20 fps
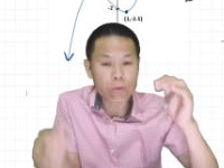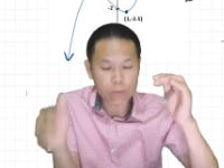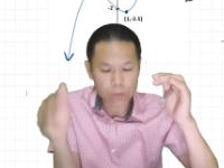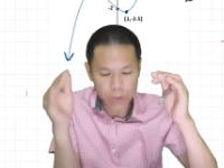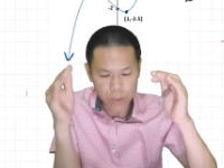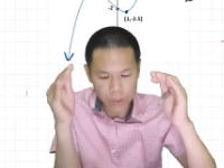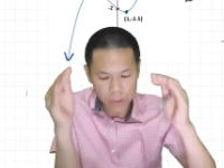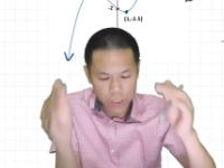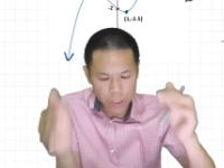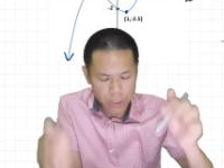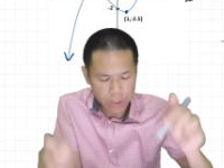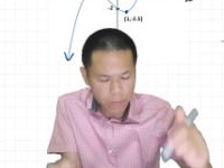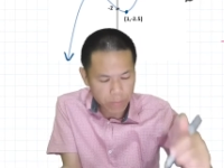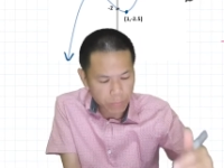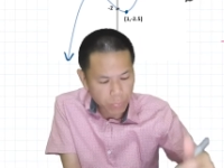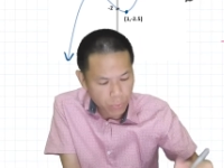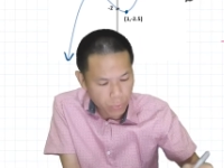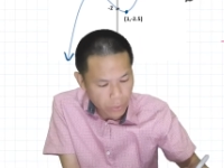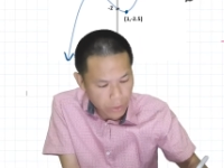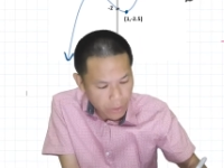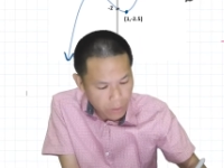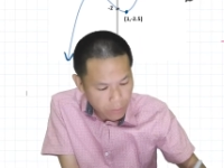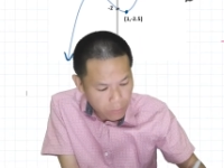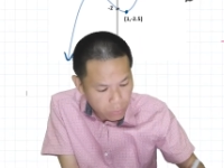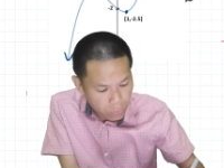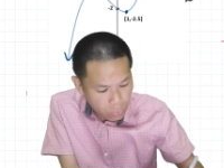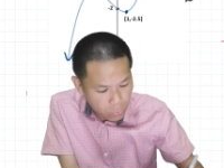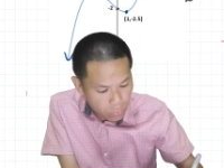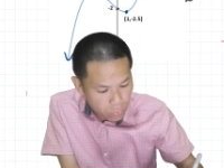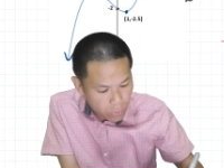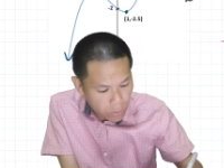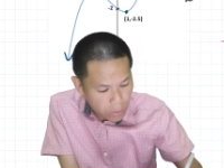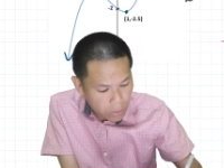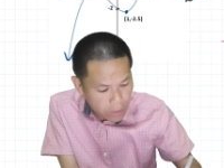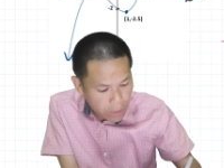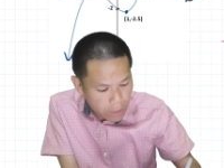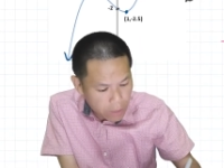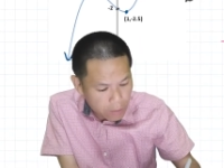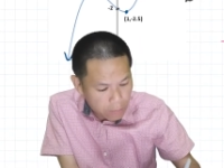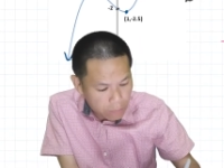the turning point,
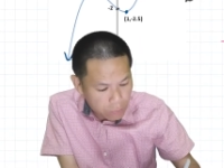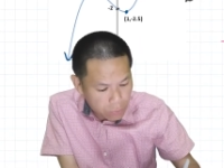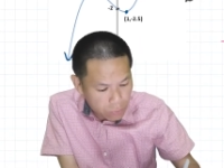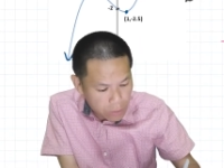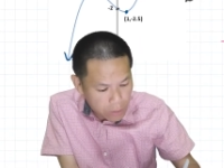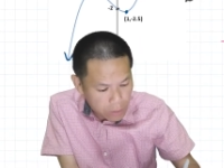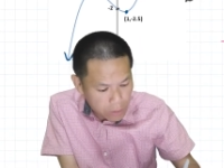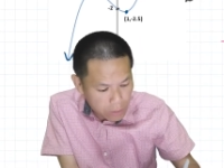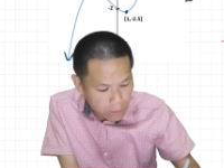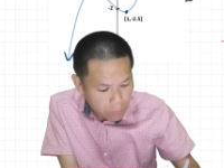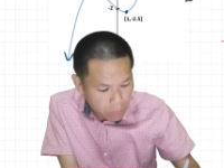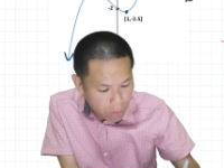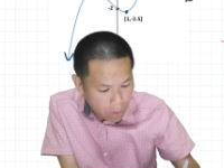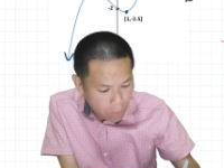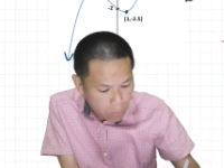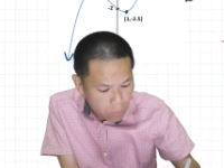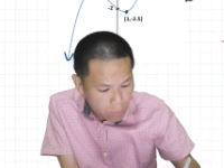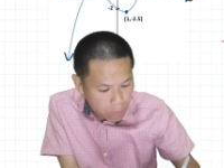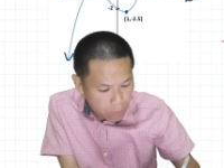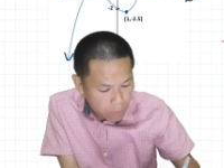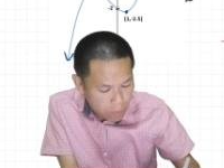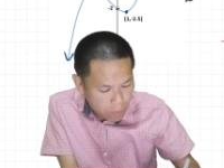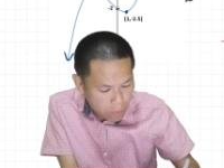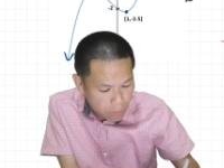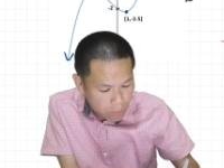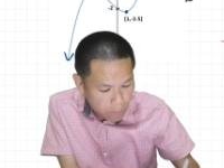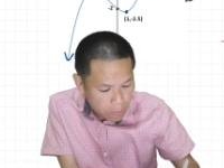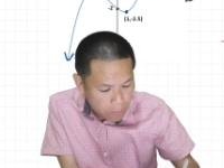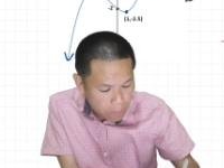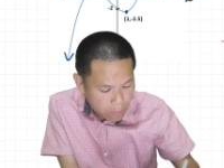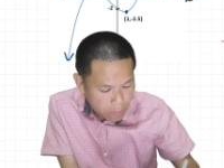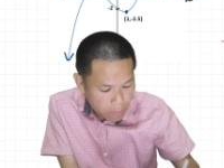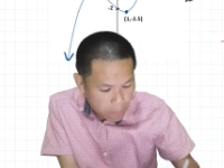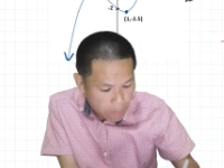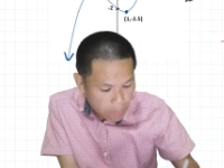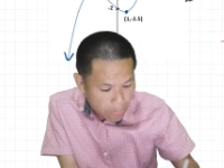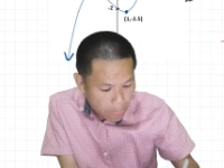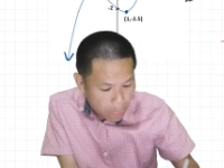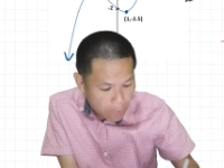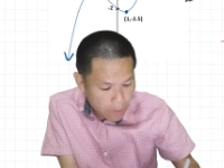negative 3, 0,
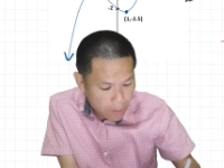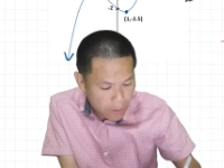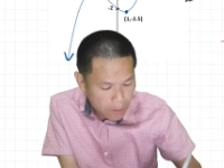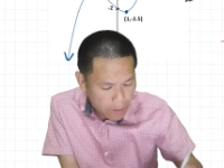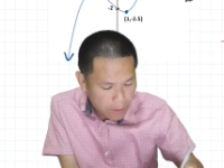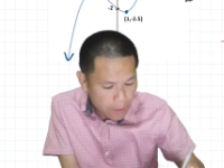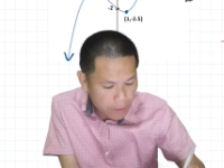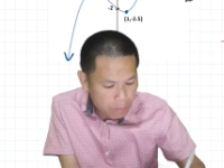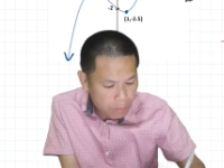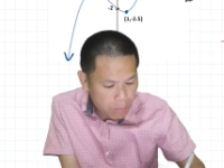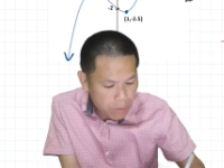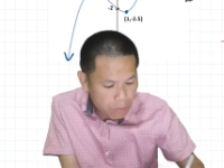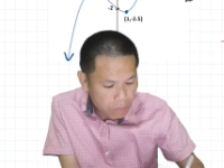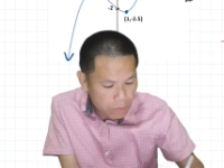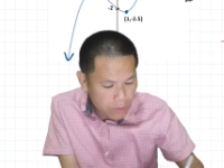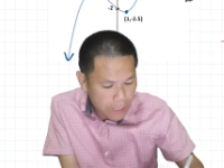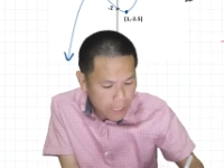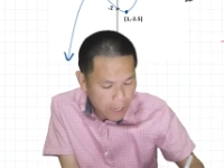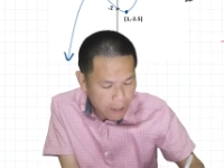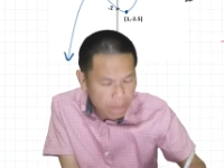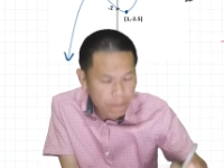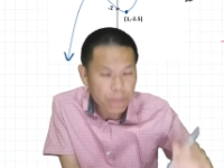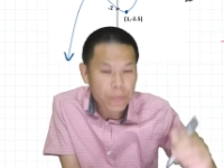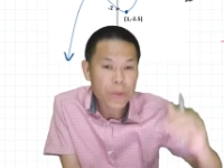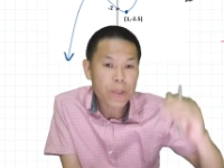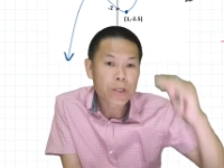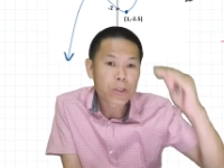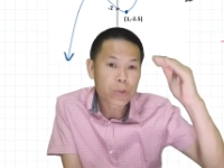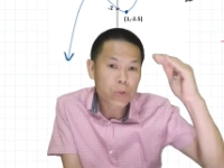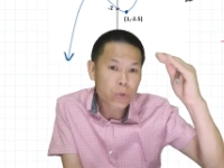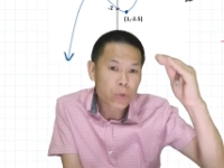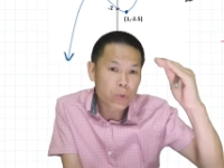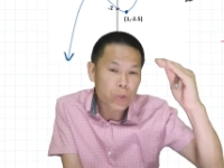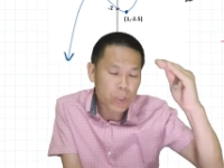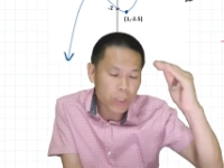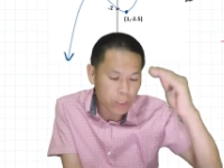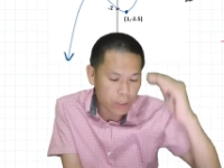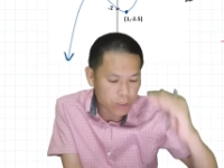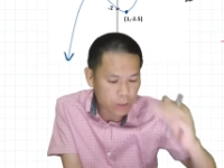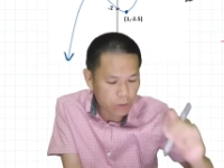it moved down 2
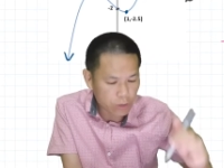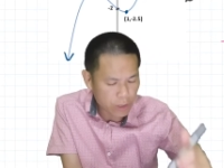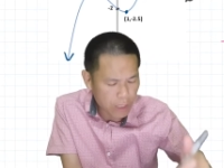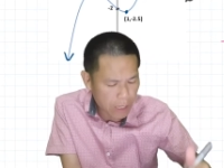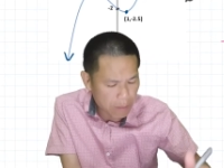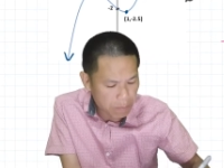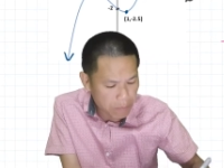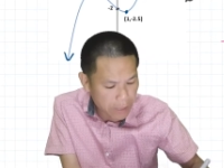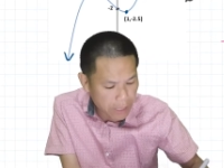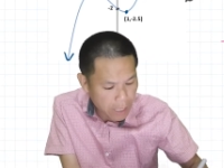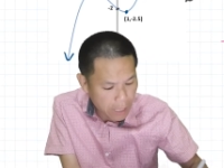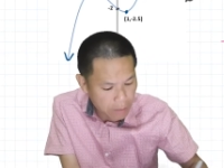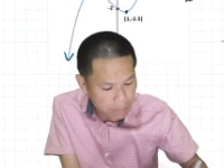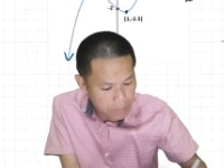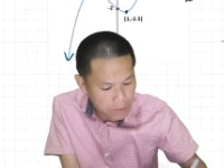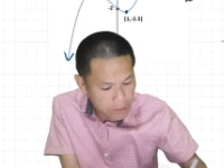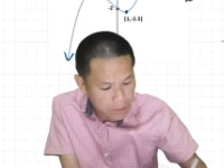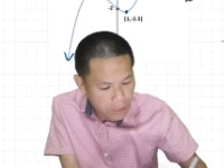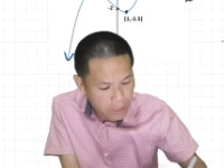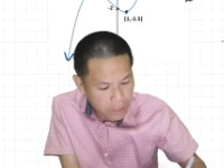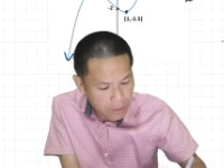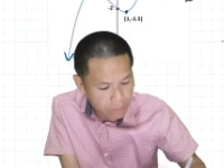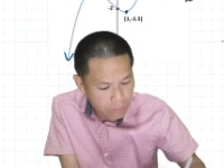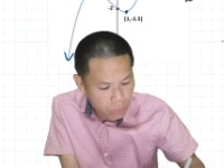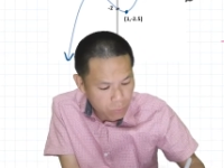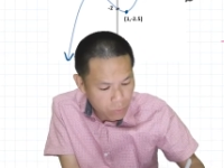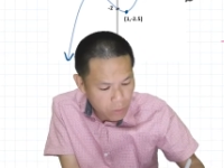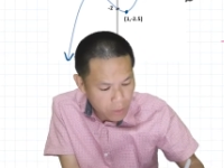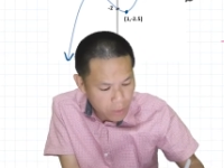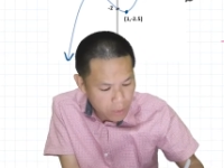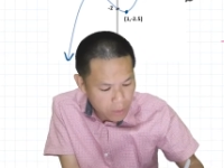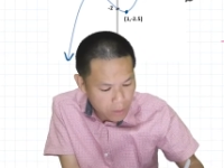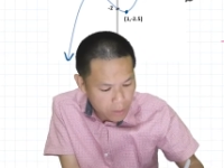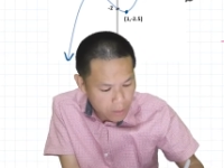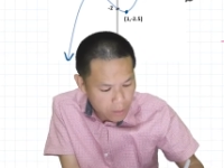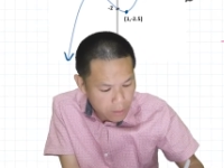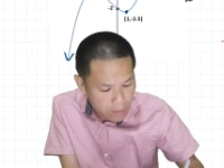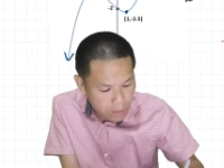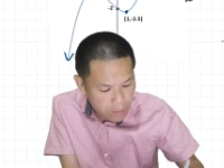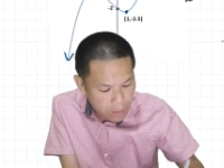units. So that becomes negative 3
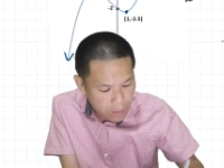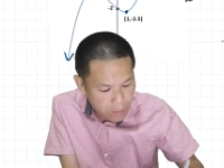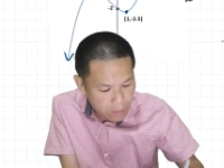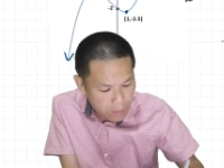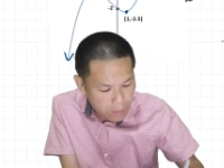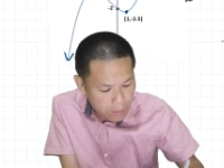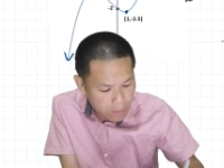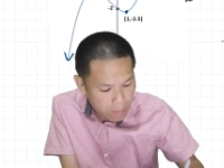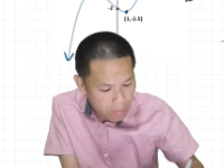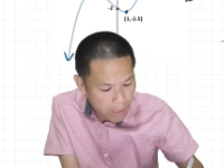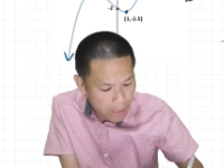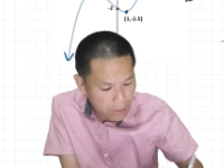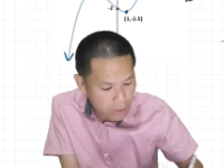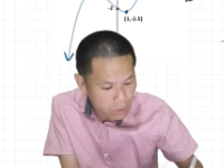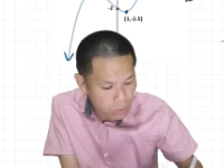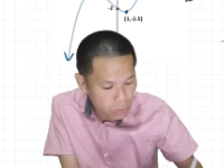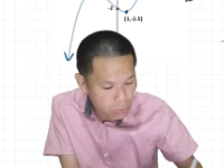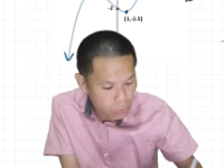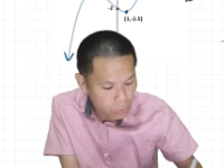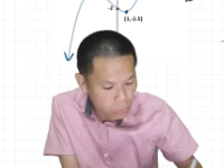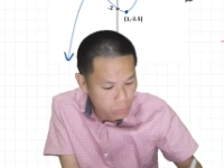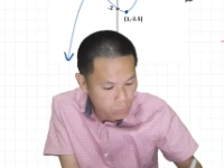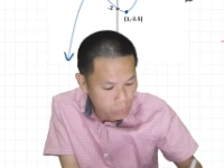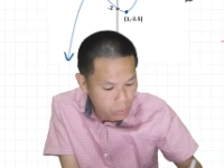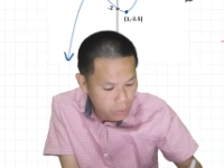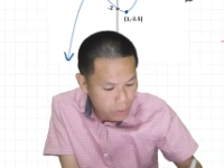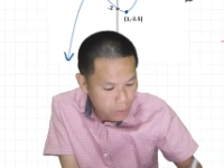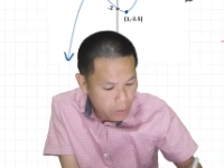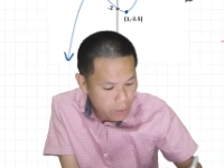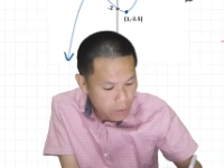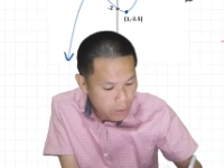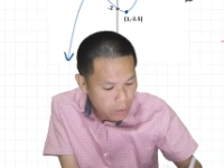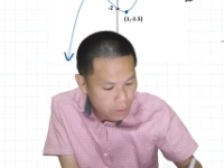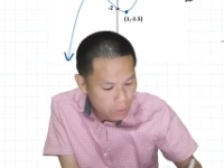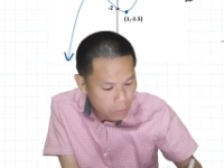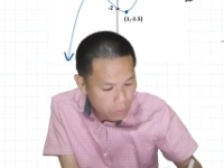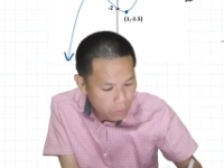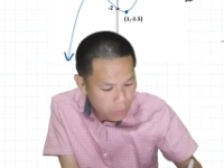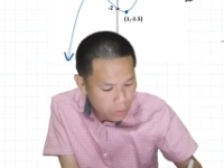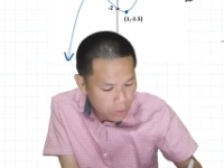minus 2,
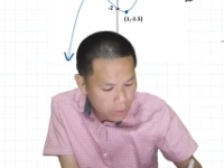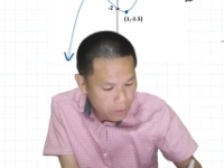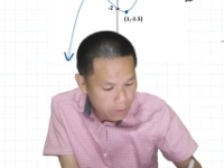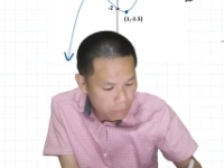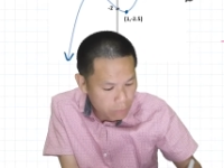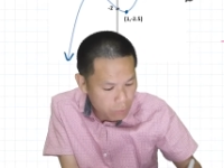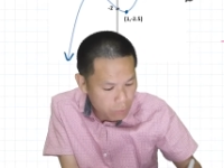or negative